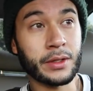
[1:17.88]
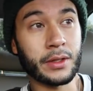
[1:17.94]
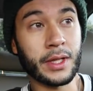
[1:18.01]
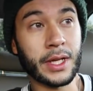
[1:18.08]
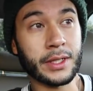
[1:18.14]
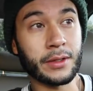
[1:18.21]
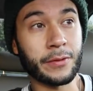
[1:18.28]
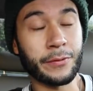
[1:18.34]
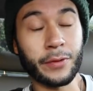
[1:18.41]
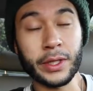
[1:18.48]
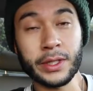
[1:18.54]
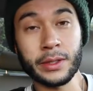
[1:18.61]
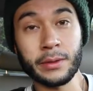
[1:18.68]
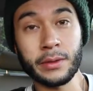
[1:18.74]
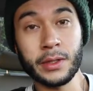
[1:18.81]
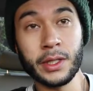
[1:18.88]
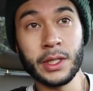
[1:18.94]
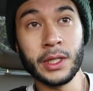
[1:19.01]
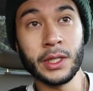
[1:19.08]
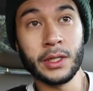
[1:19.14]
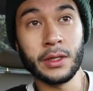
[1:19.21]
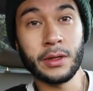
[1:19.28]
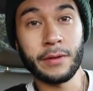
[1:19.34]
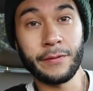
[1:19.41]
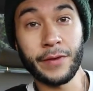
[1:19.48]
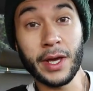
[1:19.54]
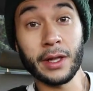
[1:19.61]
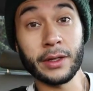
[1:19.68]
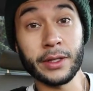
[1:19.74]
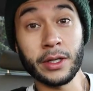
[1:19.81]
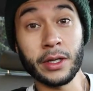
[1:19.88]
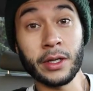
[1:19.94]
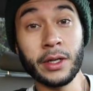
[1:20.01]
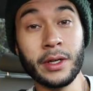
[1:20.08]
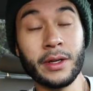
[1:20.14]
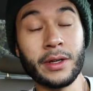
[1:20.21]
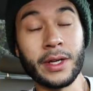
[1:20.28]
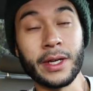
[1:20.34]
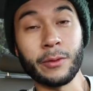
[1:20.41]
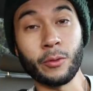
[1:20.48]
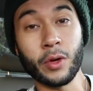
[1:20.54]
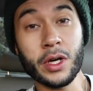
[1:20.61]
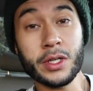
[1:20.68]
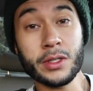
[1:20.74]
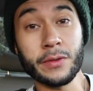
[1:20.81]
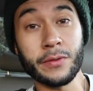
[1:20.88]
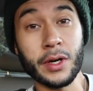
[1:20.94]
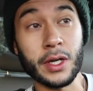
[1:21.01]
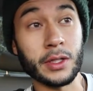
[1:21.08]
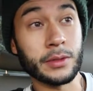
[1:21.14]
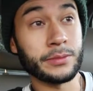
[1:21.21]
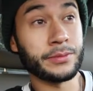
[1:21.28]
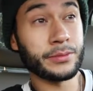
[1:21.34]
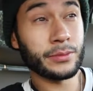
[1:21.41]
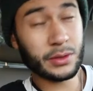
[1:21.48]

like a freaking failure, and worst of all,